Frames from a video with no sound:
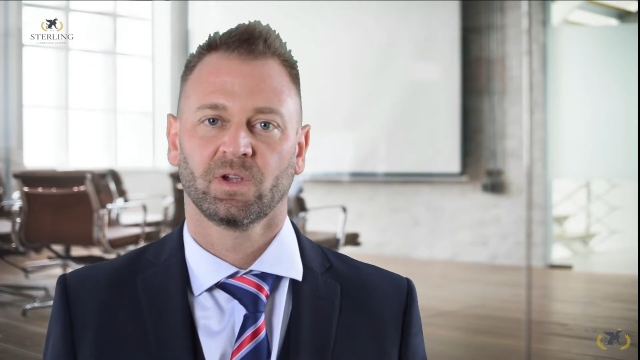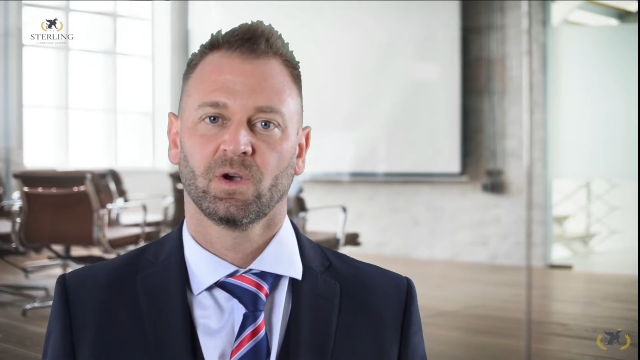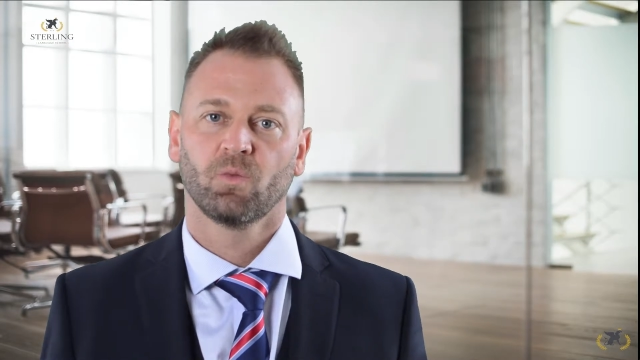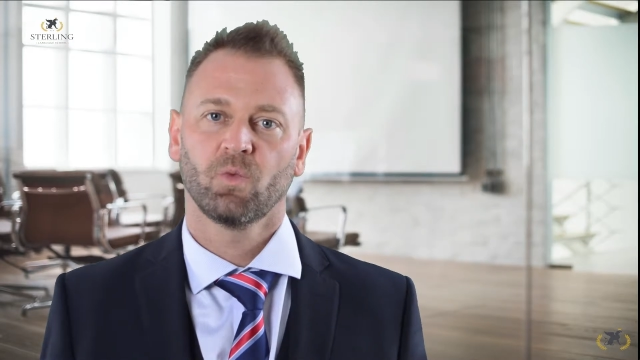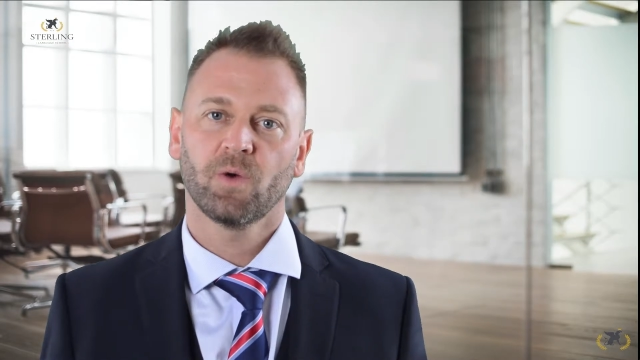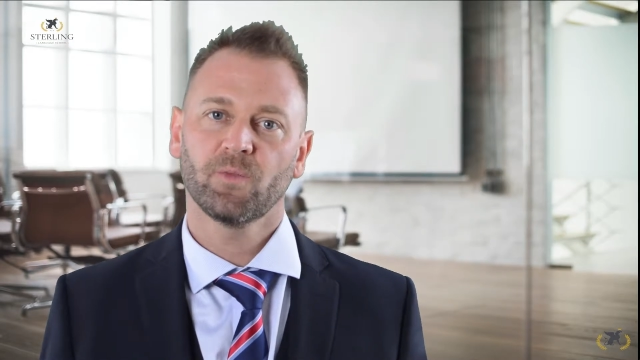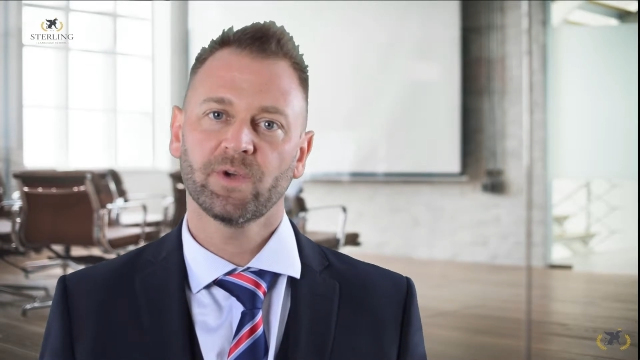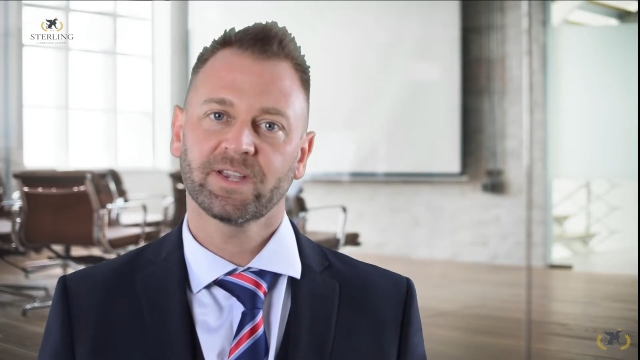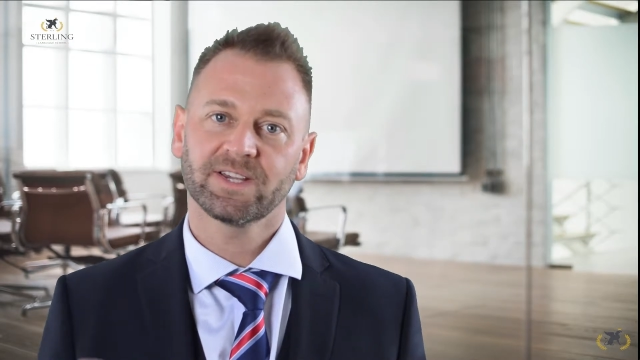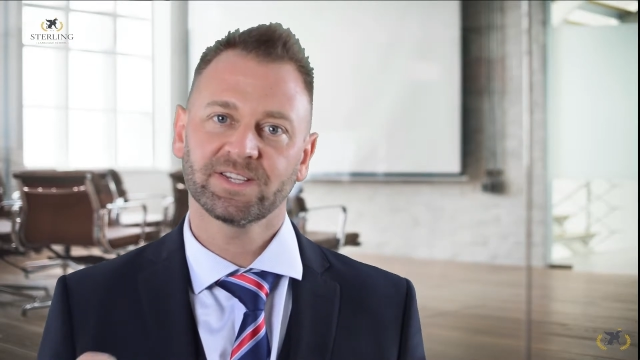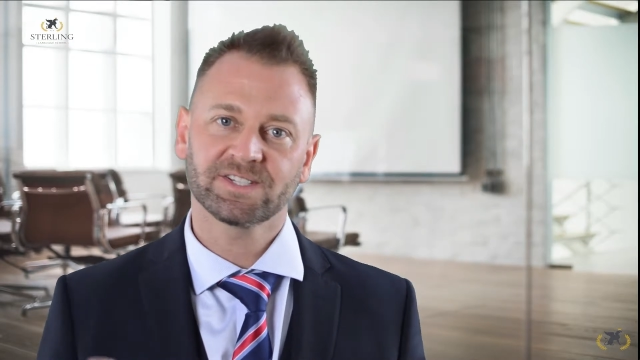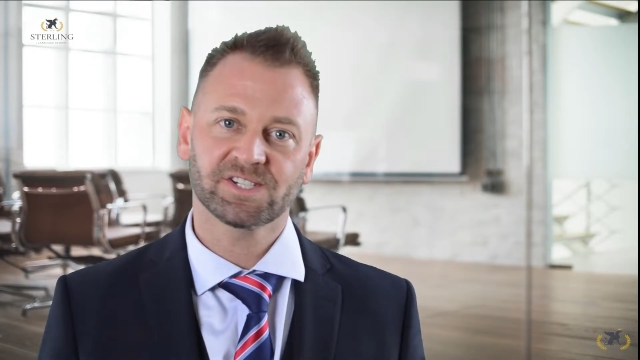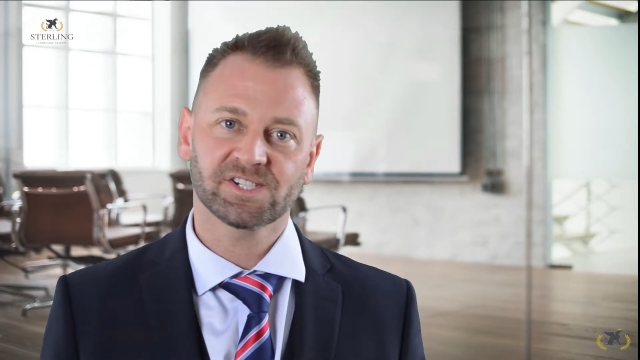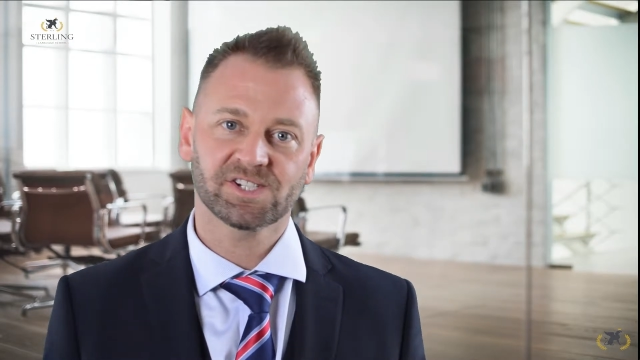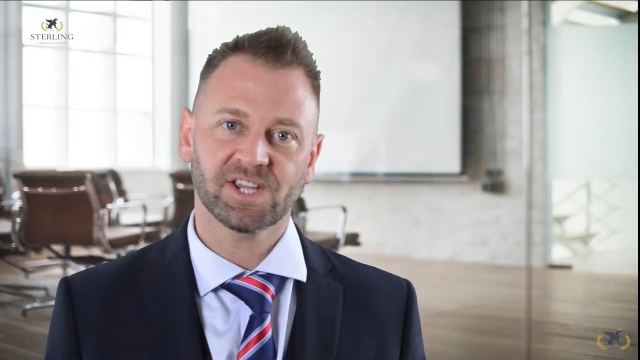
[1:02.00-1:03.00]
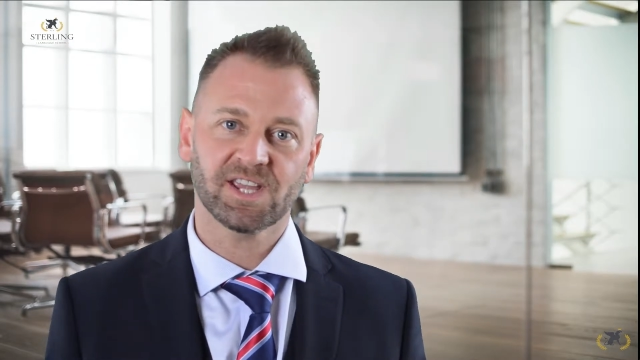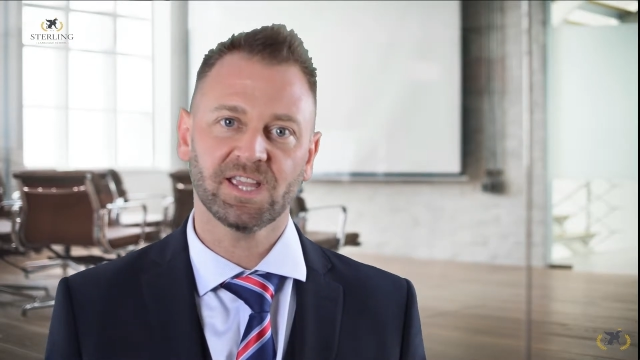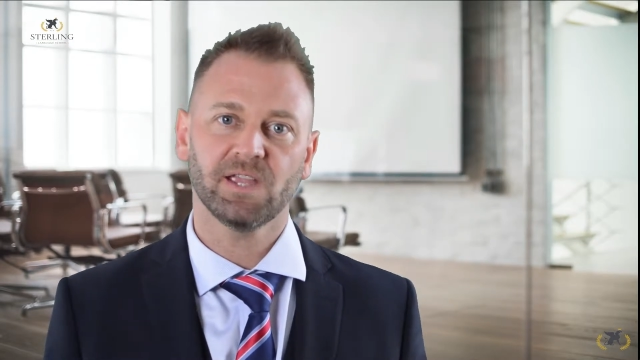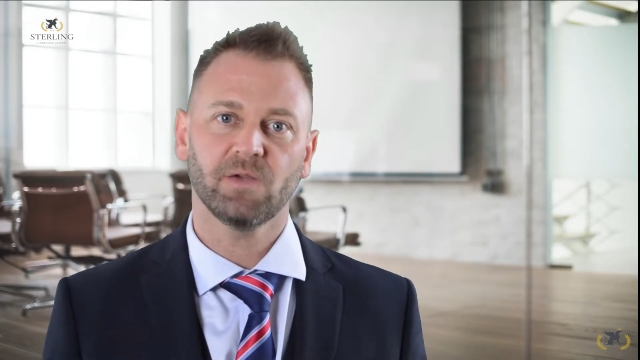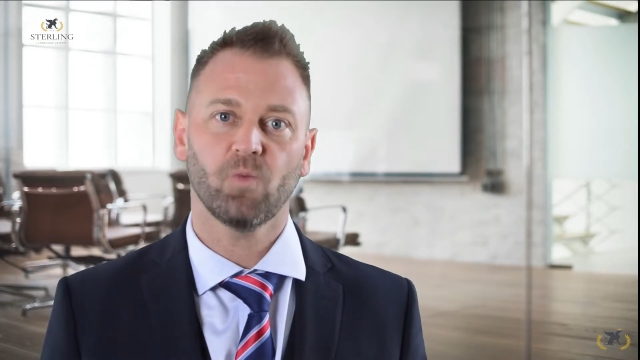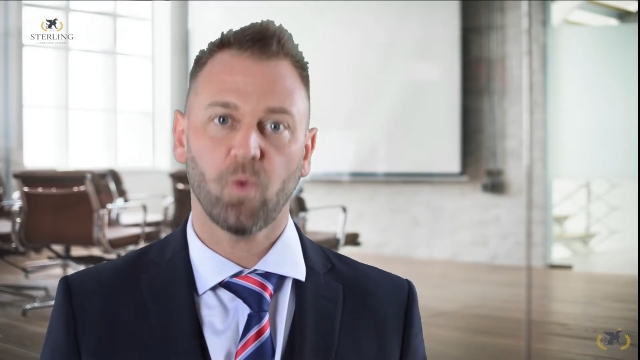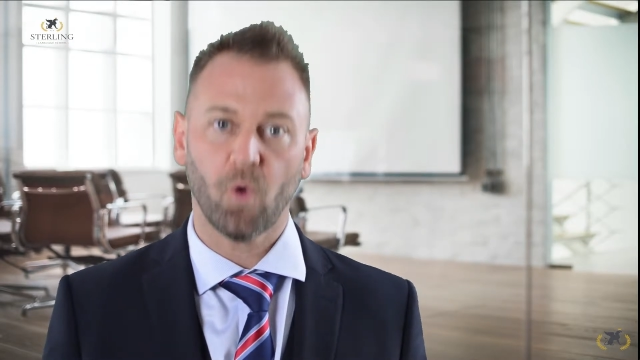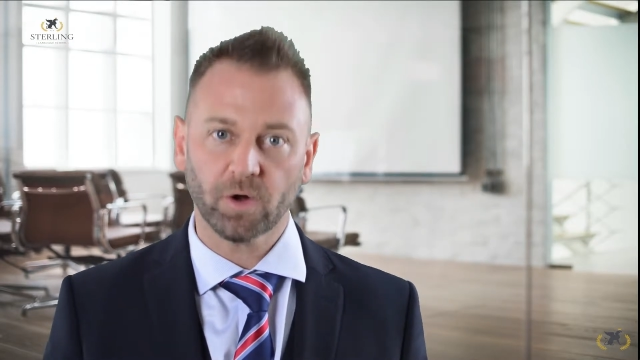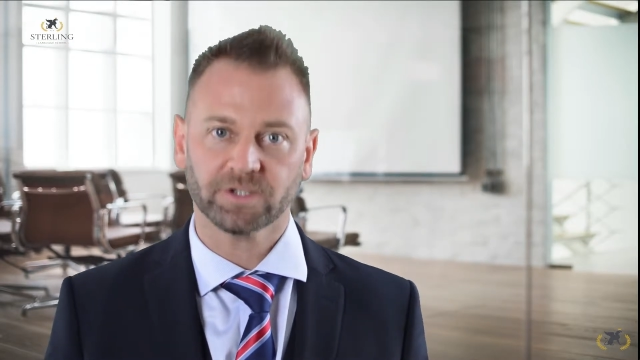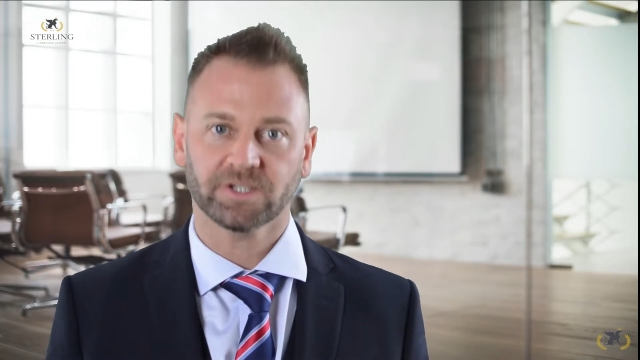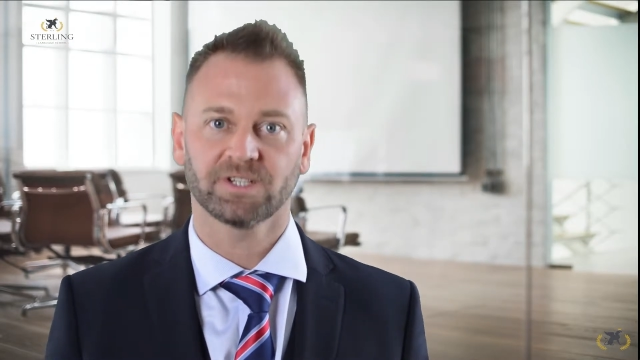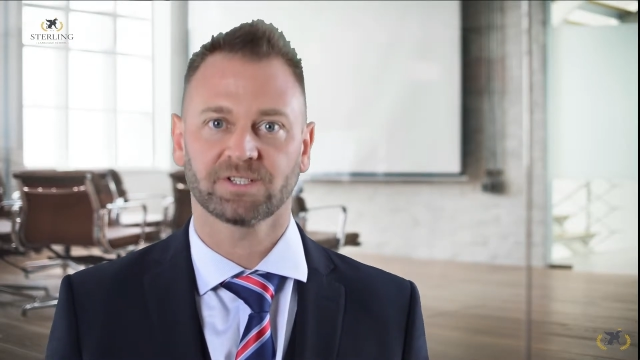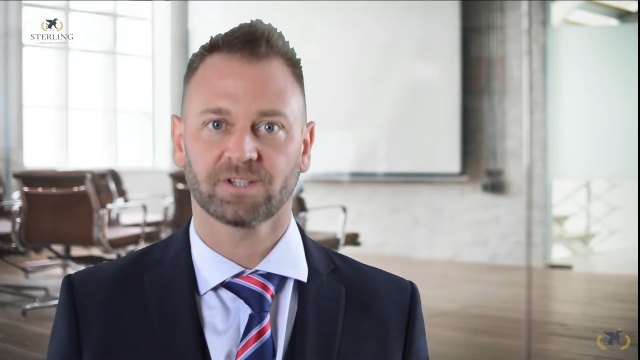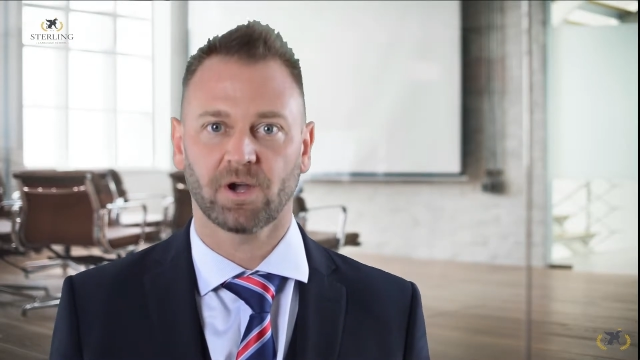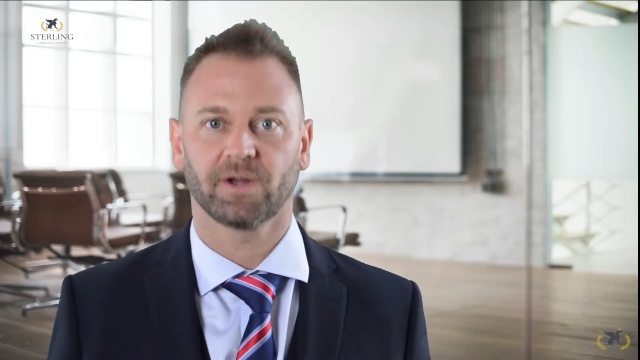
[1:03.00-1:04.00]
When we can see what
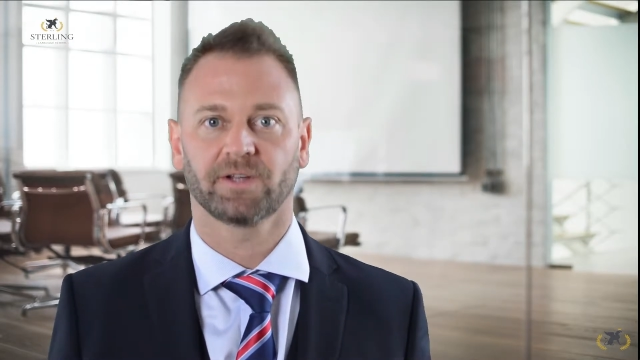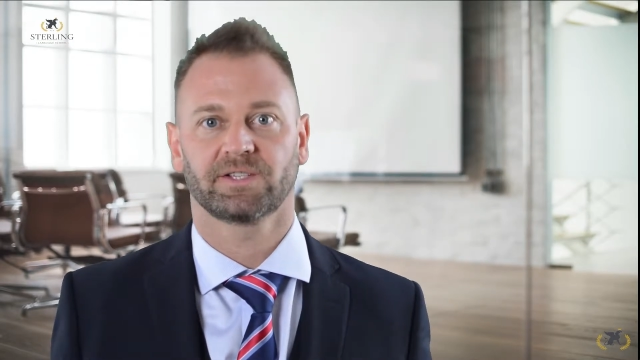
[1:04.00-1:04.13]
is going